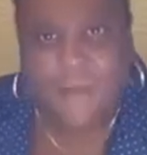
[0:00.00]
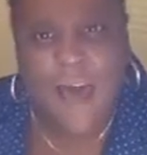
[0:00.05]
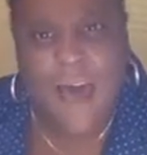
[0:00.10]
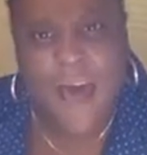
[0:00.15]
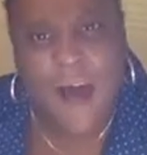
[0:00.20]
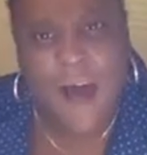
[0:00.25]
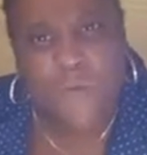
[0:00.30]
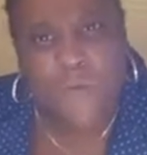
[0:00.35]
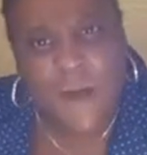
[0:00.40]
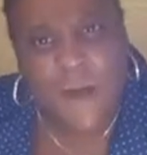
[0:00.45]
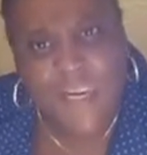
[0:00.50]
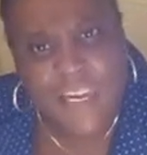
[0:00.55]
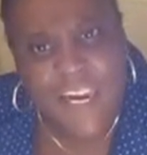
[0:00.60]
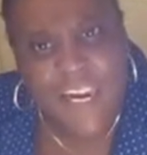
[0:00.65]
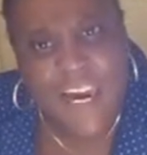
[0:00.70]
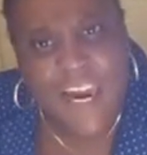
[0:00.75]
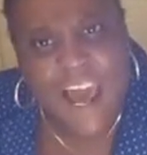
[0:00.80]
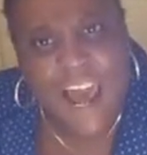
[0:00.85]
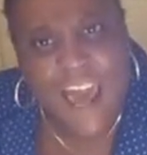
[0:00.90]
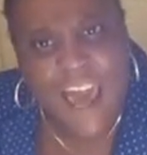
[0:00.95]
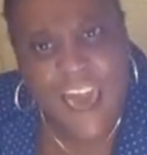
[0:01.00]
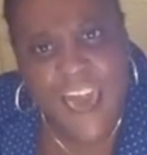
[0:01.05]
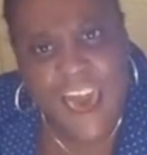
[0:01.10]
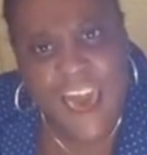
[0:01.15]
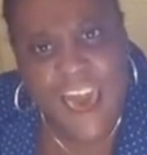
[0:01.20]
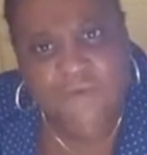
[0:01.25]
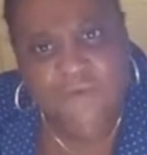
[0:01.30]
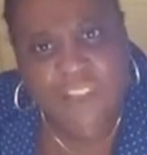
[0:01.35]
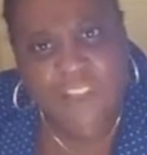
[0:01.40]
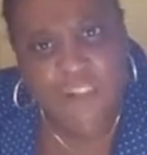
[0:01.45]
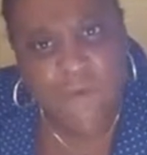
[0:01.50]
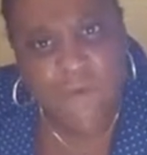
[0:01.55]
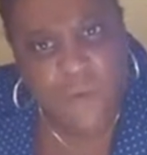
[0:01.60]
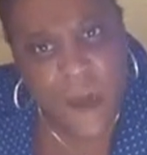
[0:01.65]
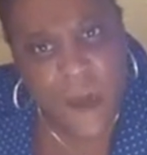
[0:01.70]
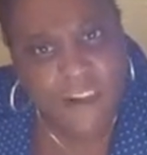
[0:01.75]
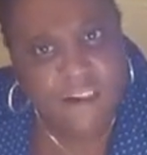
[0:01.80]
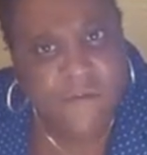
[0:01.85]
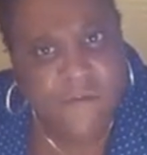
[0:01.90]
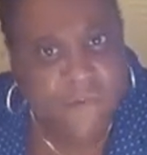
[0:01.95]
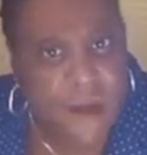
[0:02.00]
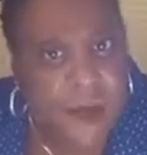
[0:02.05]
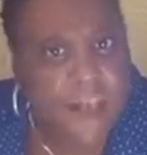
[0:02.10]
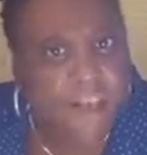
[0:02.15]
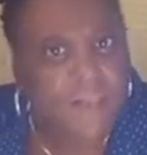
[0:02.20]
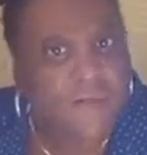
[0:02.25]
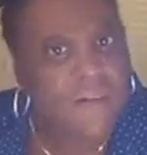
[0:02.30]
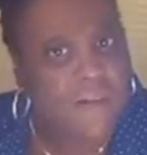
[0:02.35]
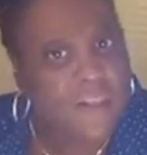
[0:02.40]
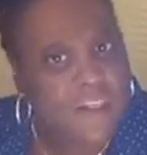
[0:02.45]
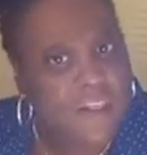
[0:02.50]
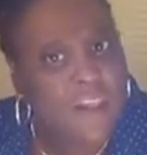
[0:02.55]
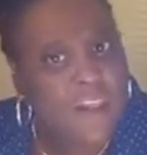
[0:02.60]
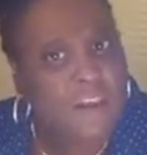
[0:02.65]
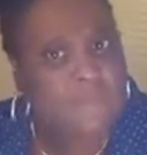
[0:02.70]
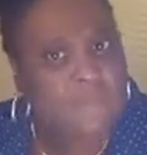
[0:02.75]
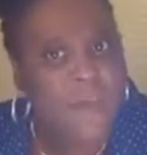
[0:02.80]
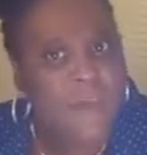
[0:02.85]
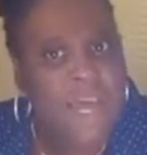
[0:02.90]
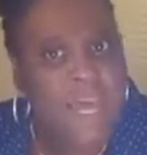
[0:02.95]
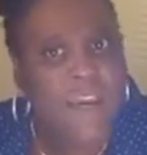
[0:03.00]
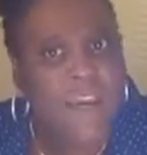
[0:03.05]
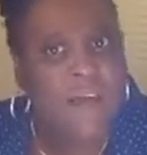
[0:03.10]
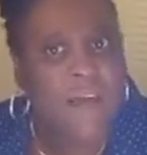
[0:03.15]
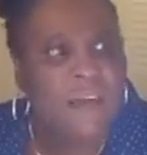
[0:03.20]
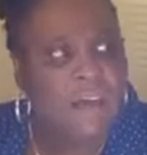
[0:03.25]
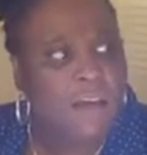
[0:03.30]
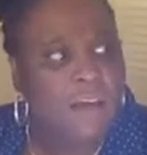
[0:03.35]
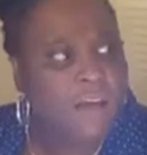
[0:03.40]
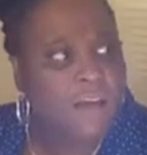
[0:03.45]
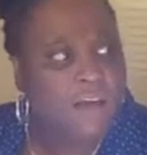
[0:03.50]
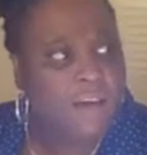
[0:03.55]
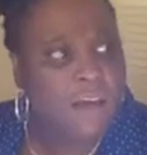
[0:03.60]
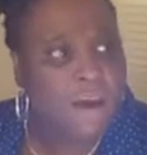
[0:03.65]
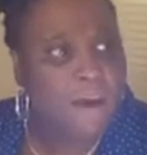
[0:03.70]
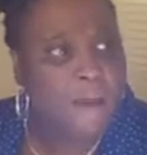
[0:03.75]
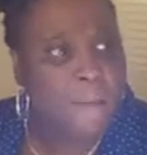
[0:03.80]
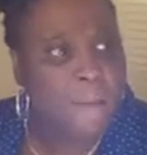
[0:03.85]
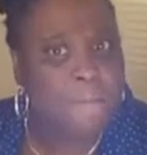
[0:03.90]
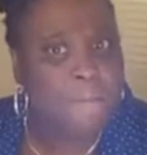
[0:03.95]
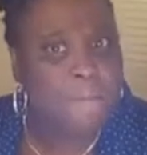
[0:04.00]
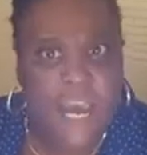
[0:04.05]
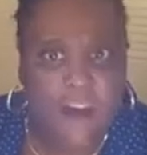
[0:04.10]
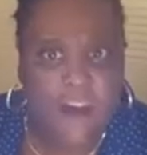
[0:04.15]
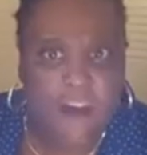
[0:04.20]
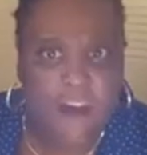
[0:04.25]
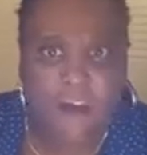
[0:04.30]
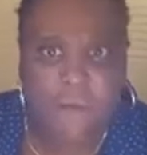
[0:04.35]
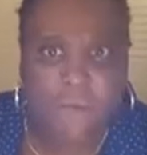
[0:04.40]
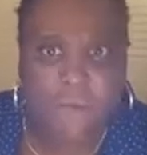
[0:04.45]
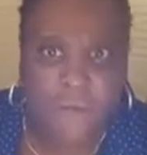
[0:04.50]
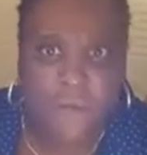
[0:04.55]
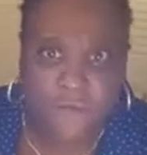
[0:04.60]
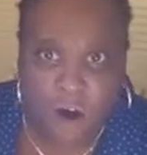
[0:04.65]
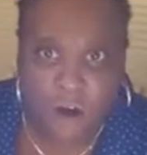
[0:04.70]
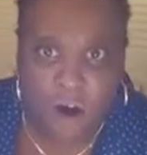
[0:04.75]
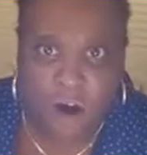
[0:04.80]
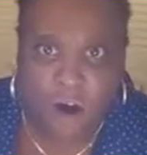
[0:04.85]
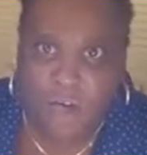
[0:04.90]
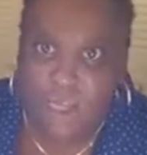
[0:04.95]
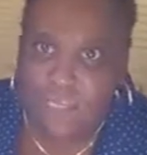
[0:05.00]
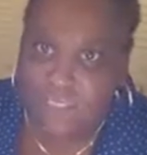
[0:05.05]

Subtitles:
I wonder did I have these white spots was a little bit, bigger before,